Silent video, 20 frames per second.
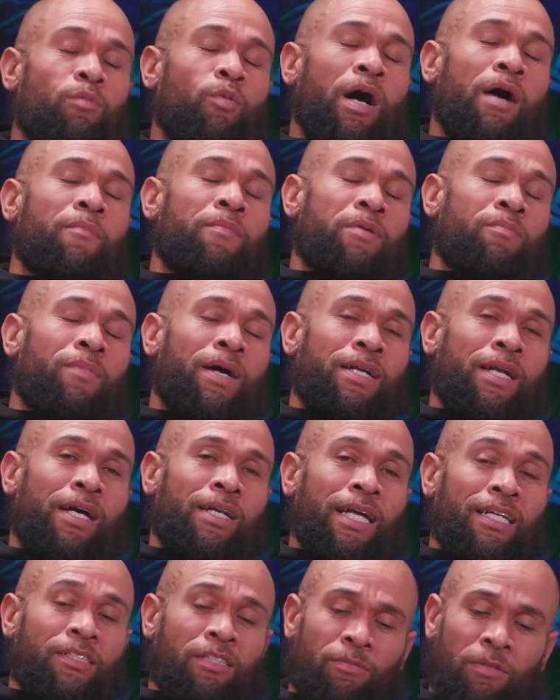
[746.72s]
what I mean by
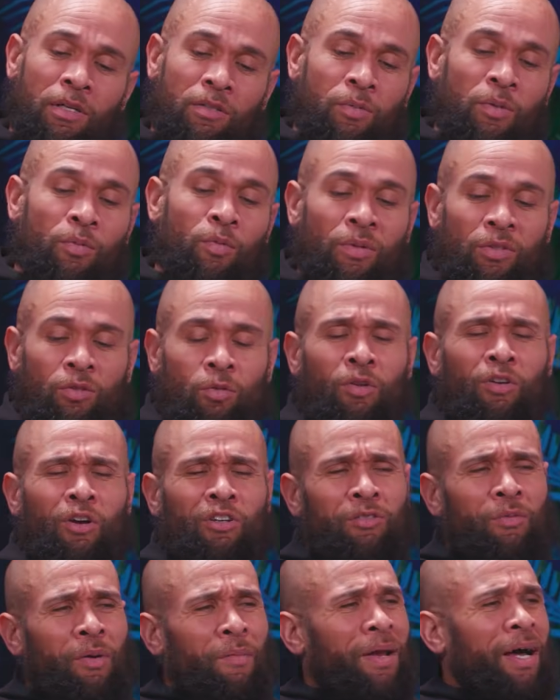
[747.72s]
that, like sometimes people be too
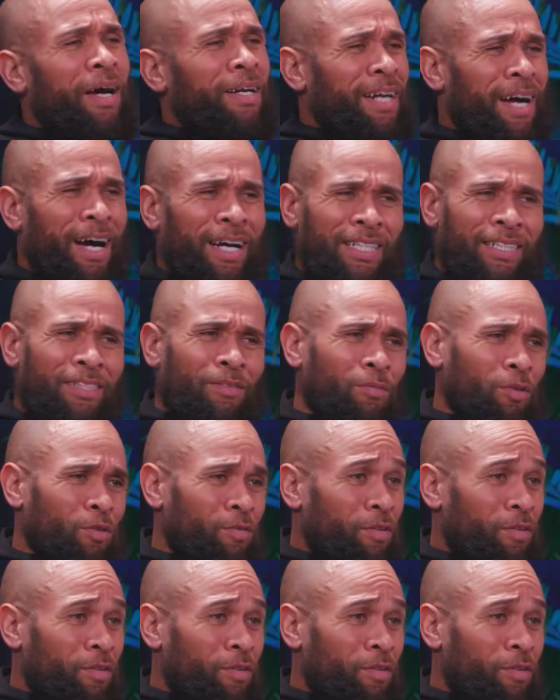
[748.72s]
close to me, I'm like, nah, I need to